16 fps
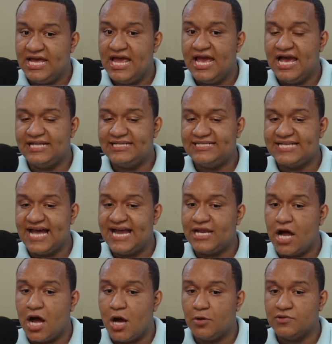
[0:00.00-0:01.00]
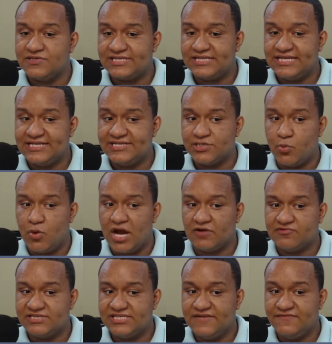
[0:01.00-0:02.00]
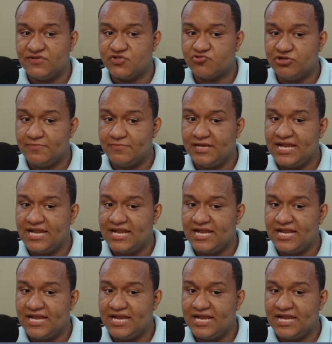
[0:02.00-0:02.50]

and died hours later while receiving treatment